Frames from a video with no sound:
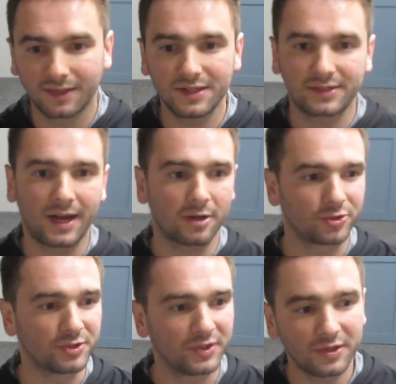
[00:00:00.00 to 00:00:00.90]
these
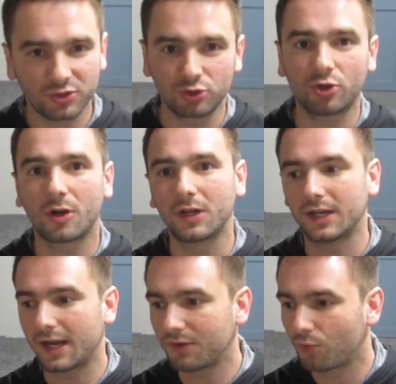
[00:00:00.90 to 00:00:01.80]
characters and this journey
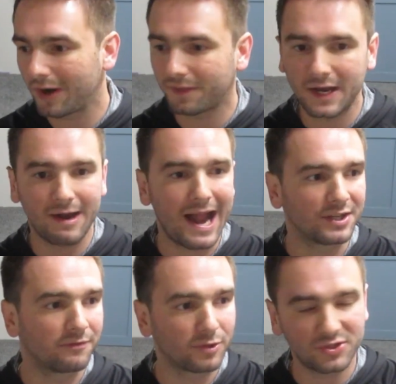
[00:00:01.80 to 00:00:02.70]
and where they're
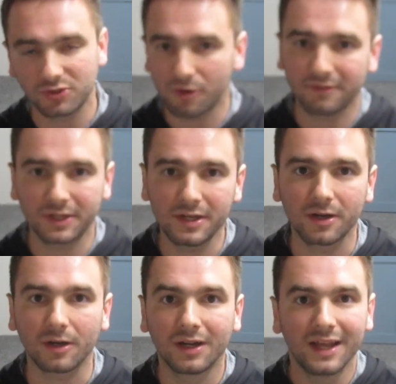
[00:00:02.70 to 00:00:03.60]
at versus over
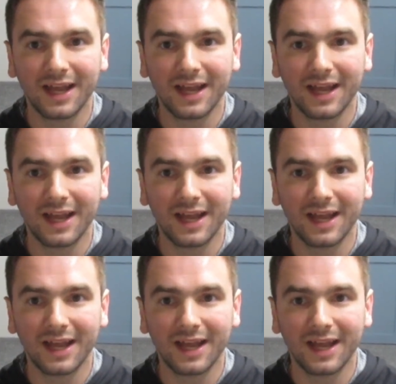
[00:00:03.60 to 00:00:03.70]
here.